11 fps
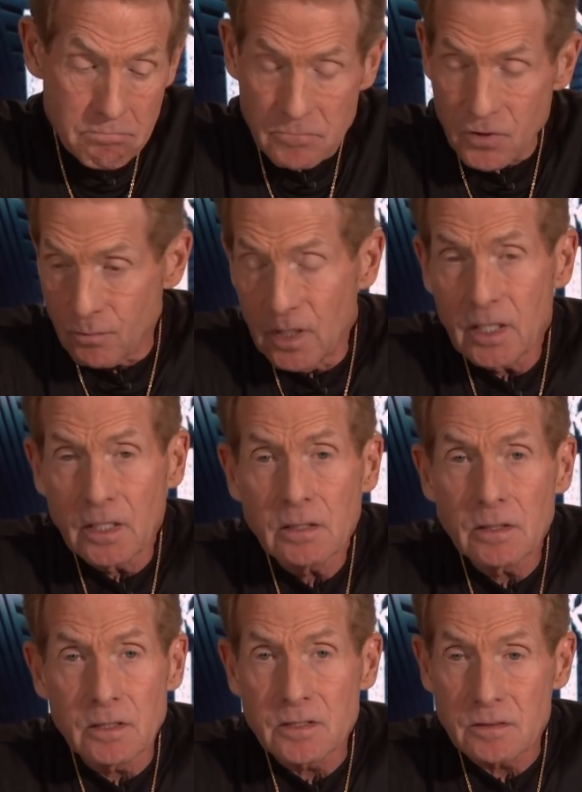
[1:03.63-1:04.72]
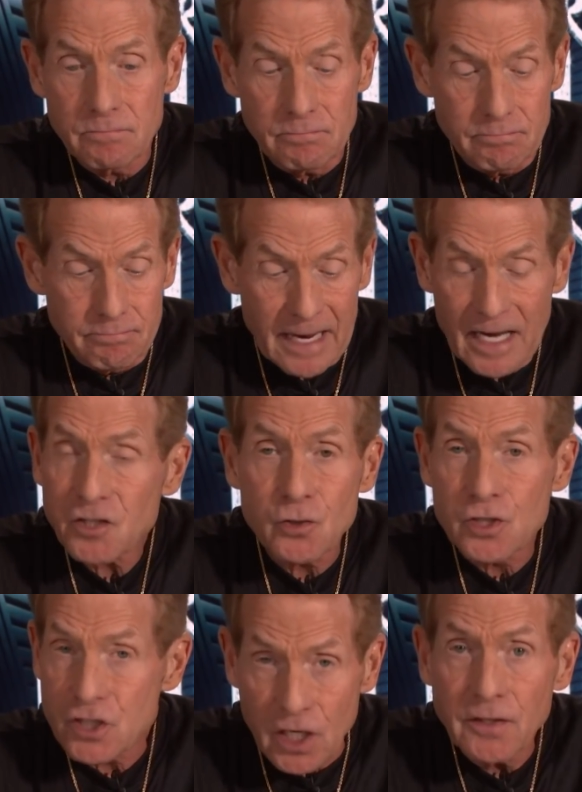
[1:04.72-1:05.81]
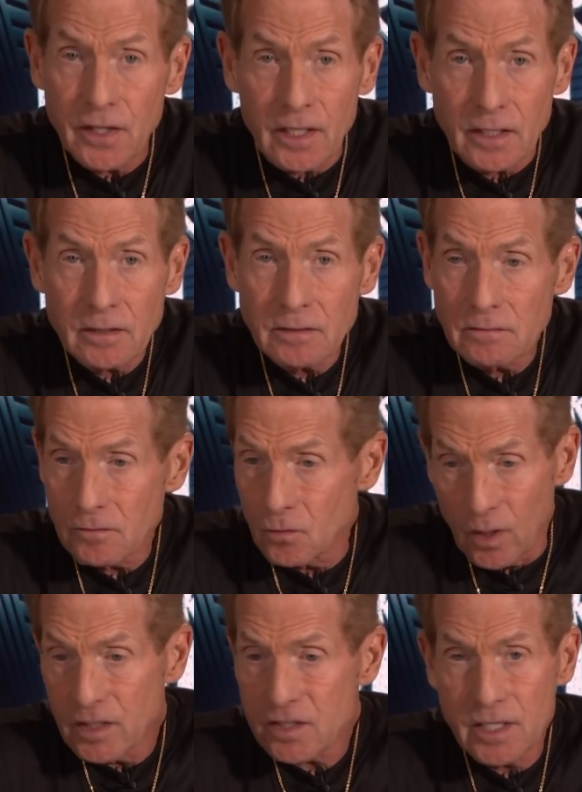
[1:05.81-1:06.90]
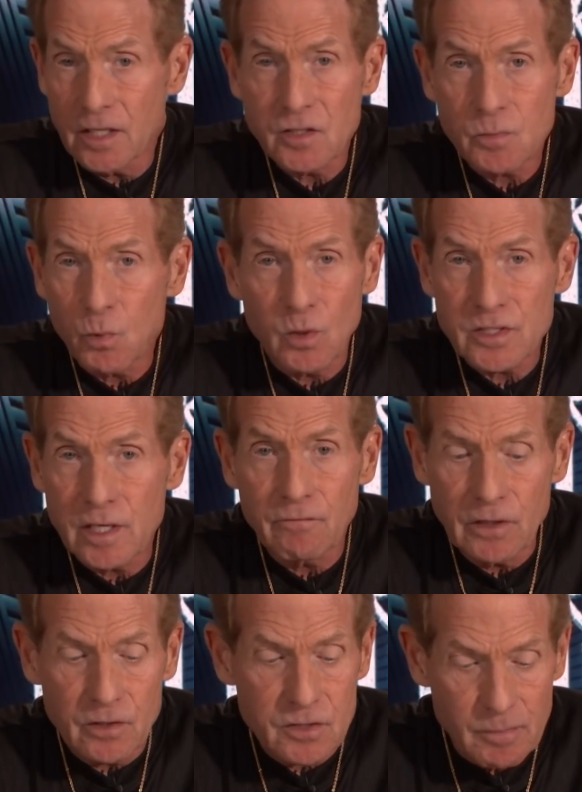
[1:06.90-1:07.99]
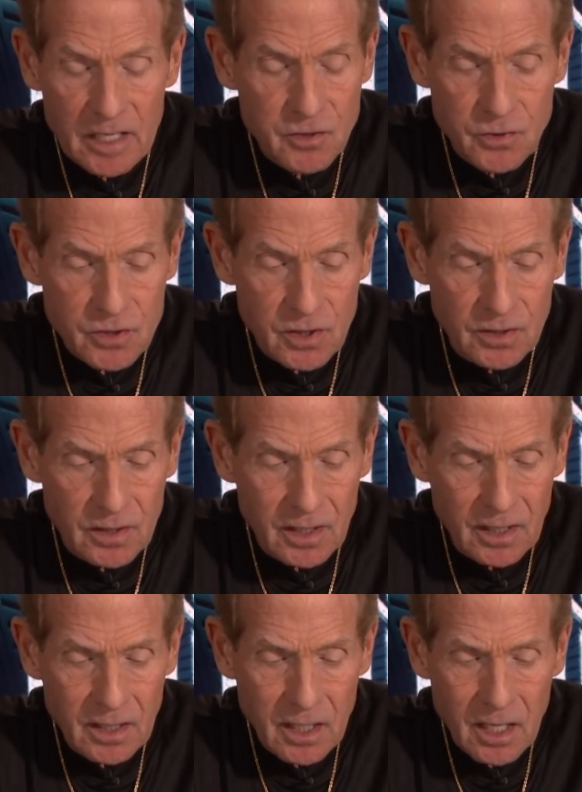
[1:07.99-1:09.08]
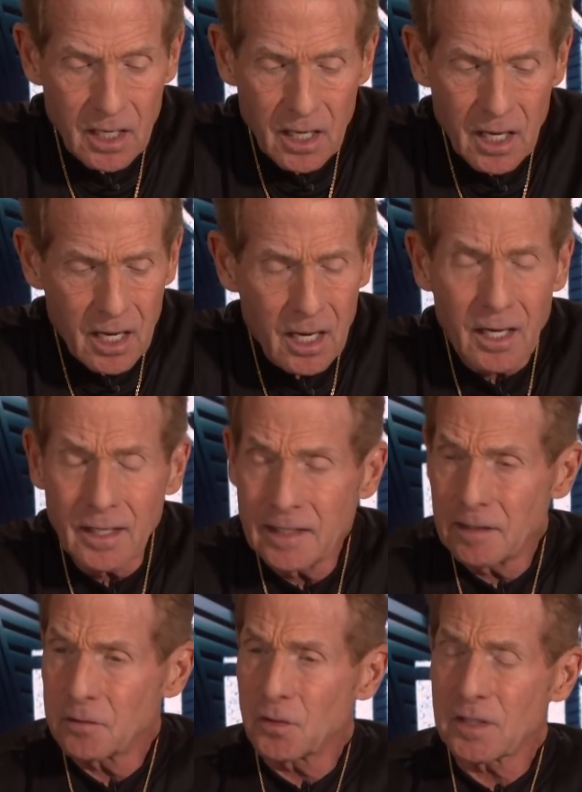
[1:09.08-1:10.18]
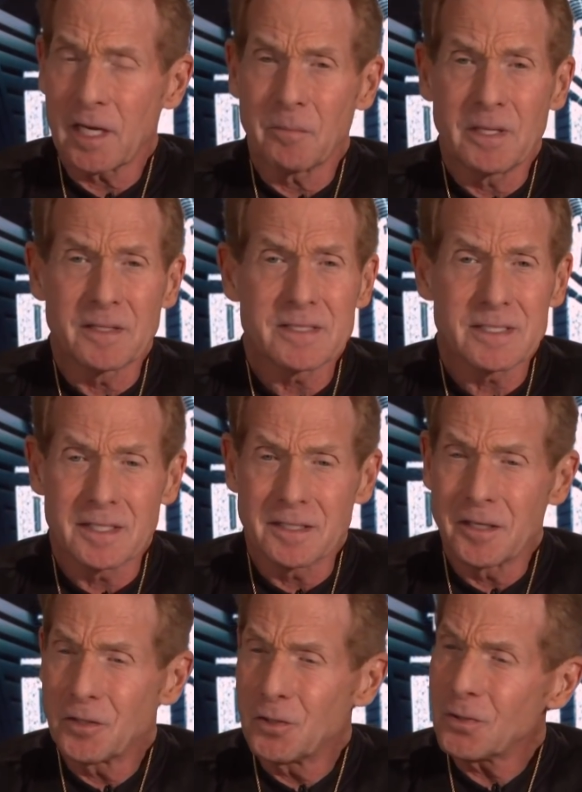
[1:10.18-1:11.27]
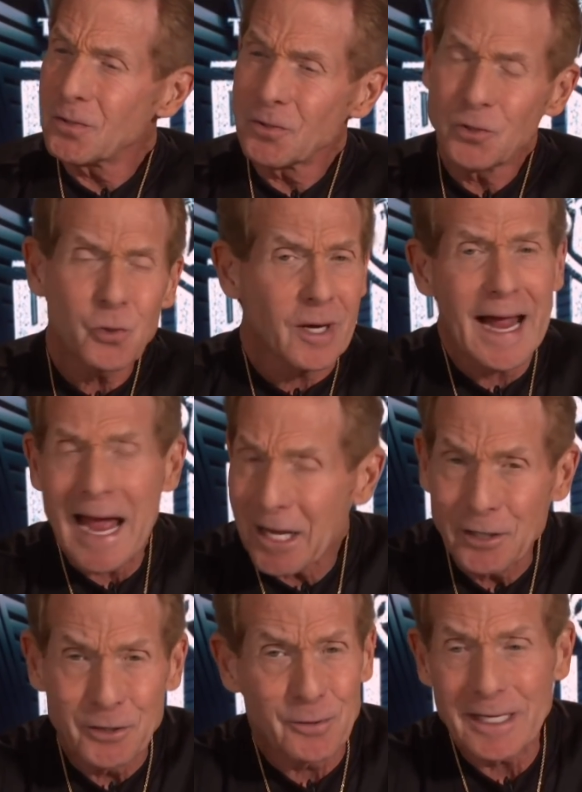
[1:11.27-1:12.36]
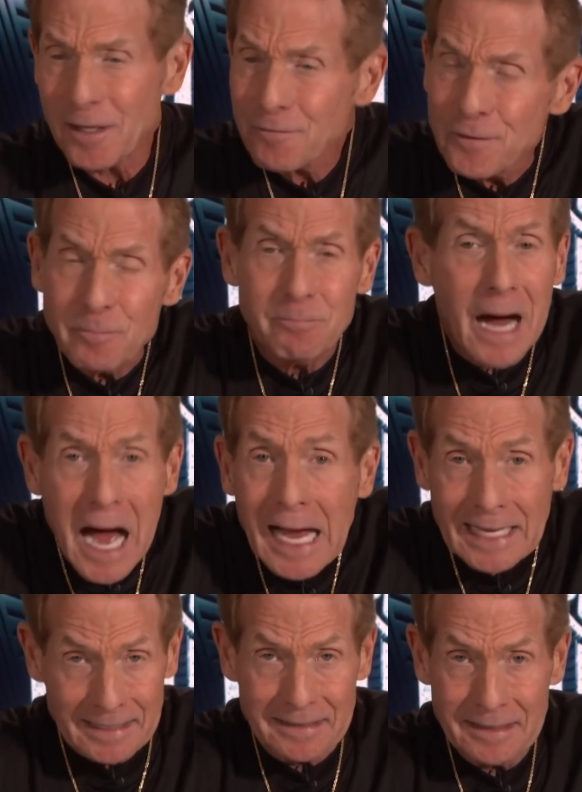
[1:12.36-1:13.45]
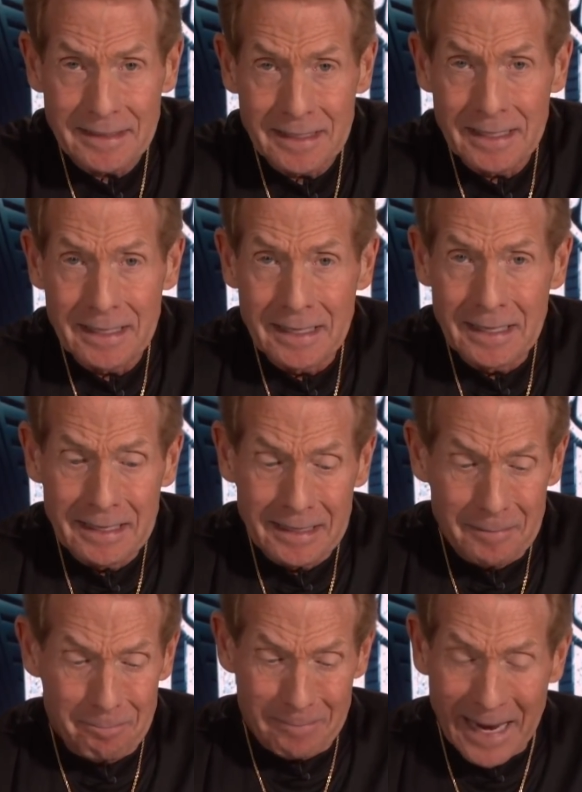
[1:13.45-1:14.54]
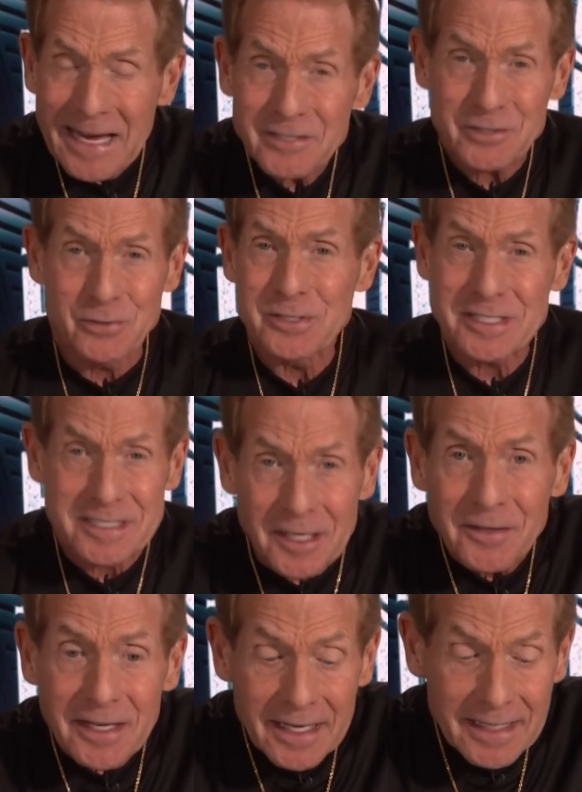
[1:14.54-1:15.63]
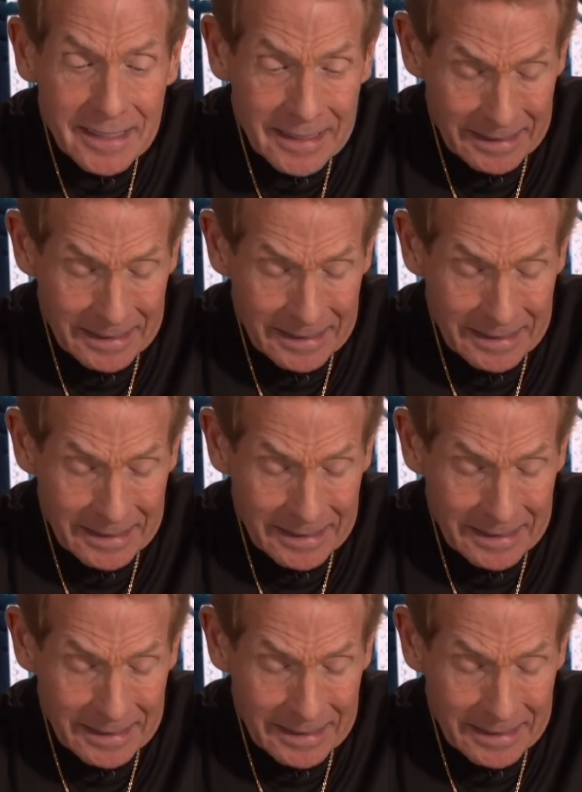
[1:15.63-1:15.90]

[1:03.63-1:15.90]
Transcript: To me, it's Masters Sunday. Greatest day in sports every year is Masters Sunday. And he looked at me and said, you, you are out of your effing mind. Masters Sunday?